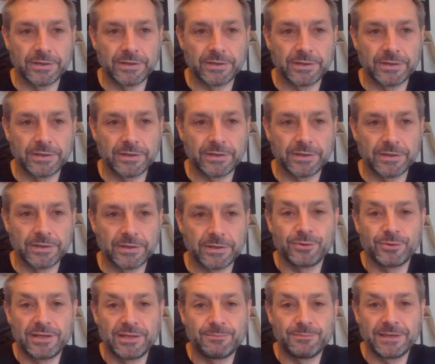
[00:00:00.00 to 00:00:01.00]
thank you for
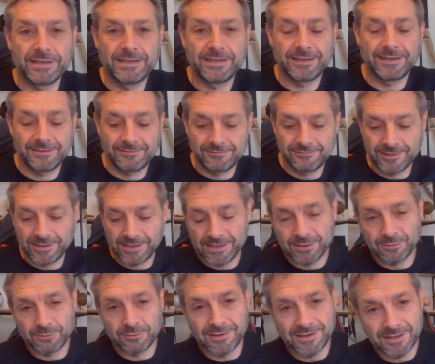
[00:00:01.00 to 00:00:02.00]
joining me. I really
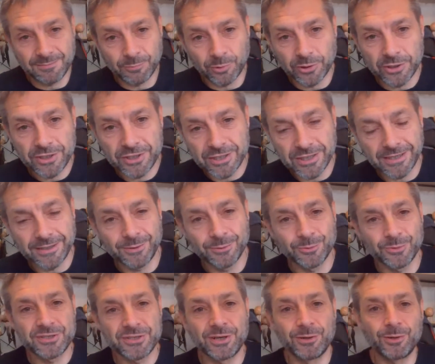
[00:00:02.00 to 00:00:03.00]
appreciate
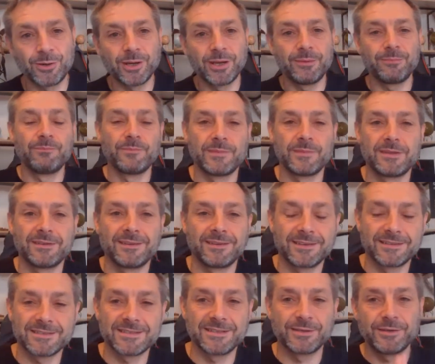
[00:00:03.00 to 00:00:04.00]
your time,
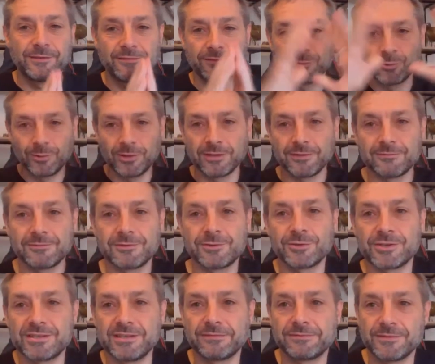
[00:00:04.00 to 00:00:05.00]
because I know you're all
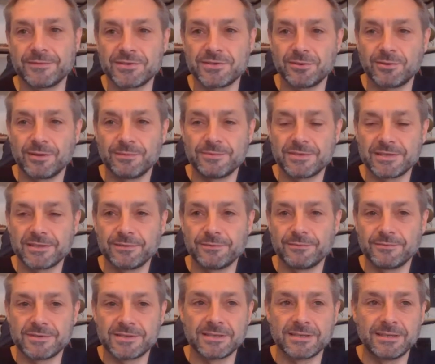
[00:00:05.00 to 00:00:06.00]
across different time
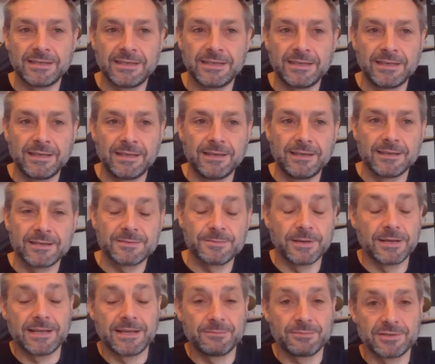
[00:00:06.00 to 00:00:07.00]
zones. It's been
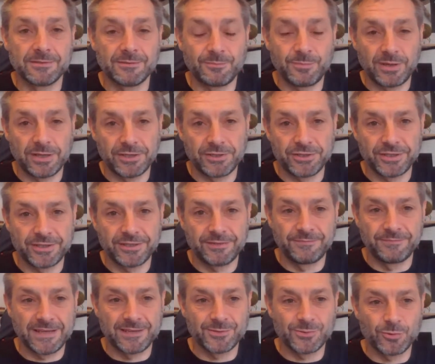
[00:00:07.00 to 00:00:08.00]
an absolute pleasure
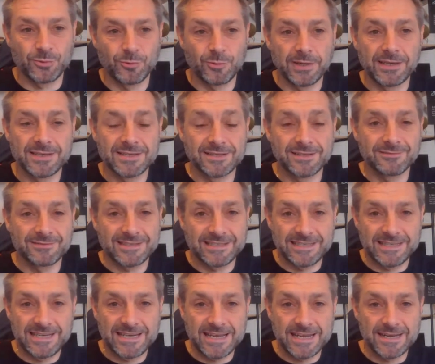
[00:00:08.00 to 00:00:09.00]
as always, and I'll
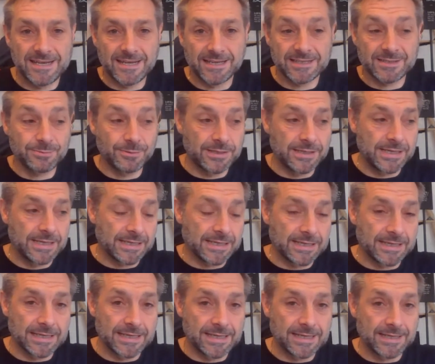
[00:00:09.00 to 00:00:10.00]
see you again next week.
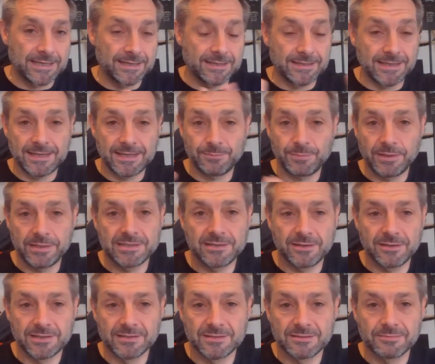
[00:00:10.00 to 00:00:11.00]
And yeah, please
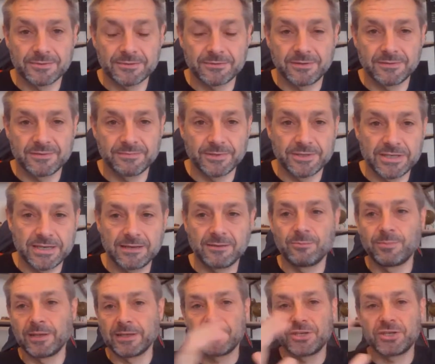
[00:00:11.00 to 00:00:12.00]
like and subscribe to my
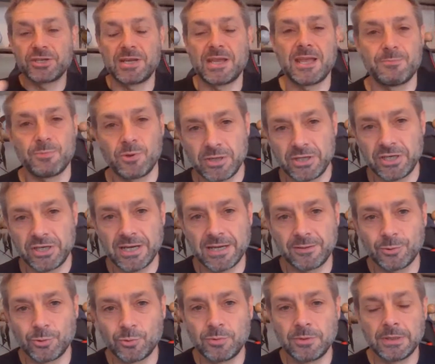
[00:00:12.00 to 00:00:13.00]
channel. Please share my
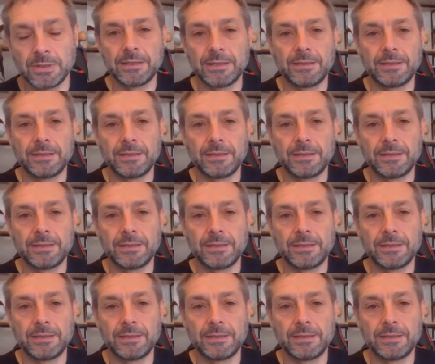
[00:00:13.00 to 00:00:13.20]
channel.